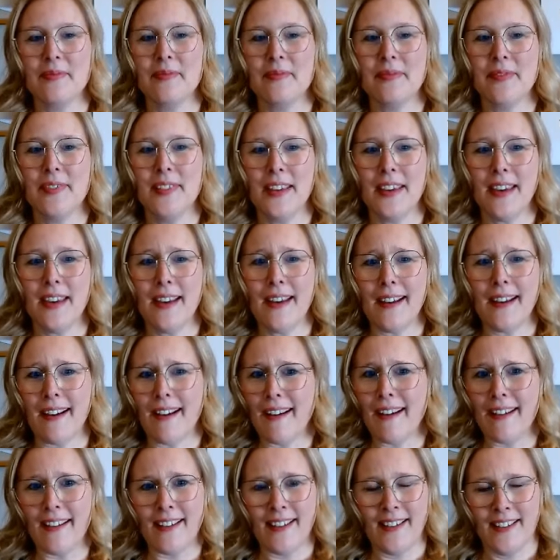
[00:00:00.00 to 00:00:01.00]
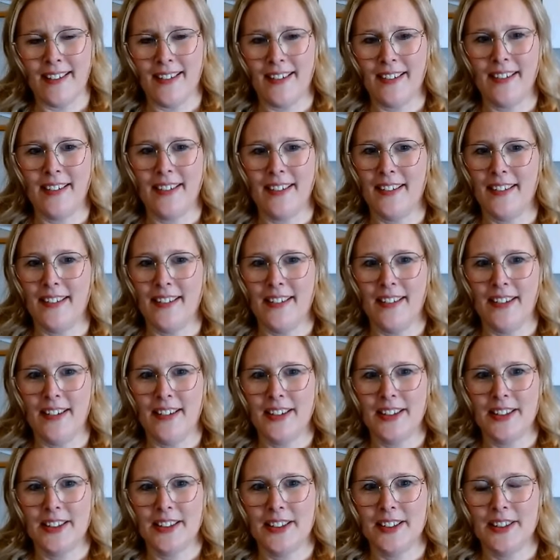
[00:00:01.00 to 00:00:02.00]

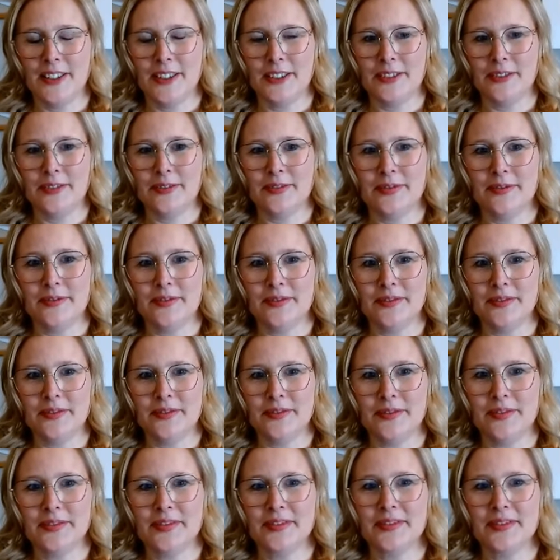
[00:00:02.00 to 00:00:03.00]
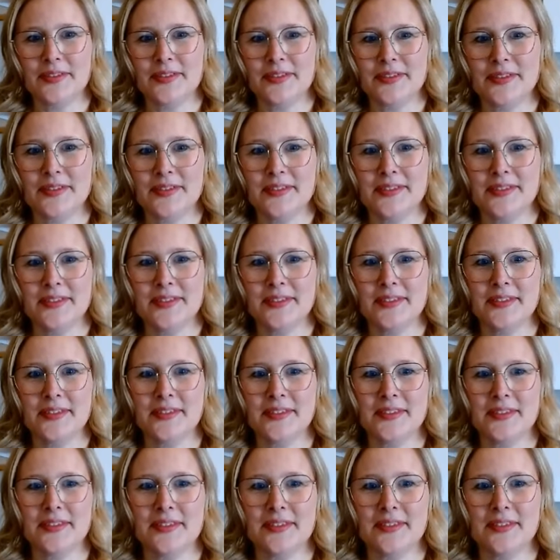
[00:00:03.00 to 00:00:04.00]

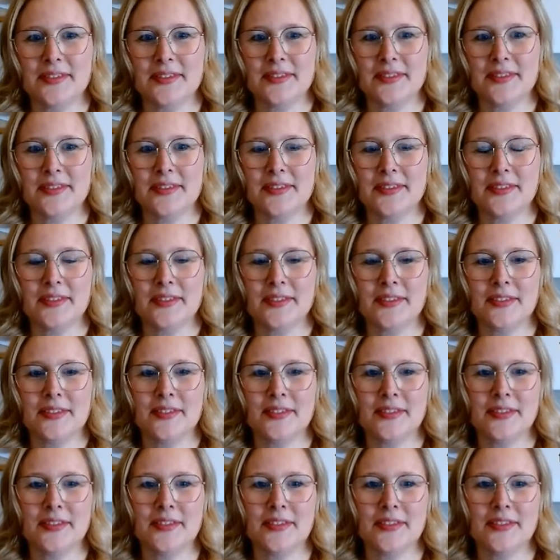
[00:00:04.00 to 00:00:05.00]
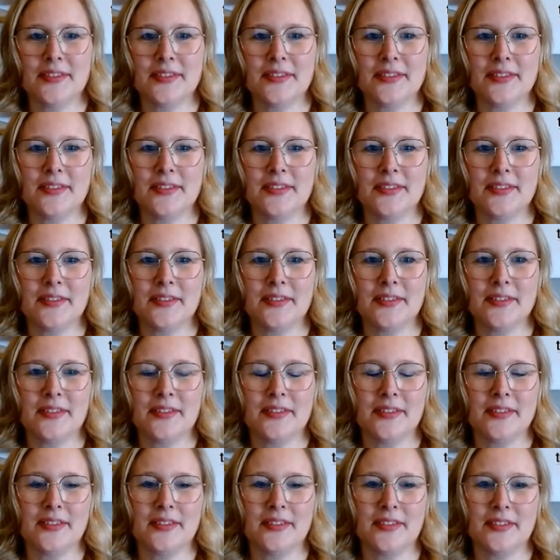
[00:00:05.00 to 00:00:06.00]

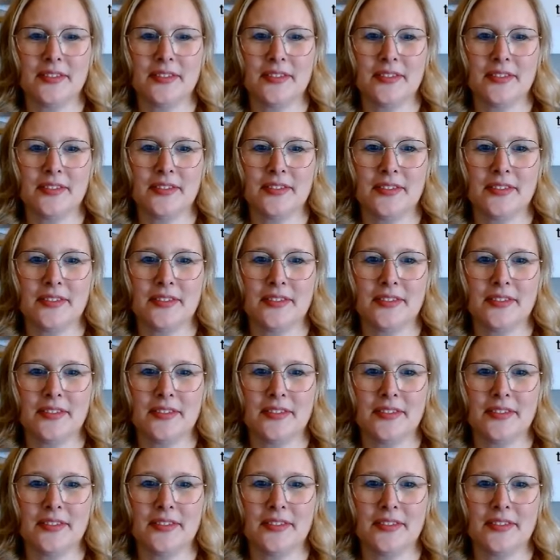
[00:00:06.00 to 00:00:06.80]
This person isn't speaking.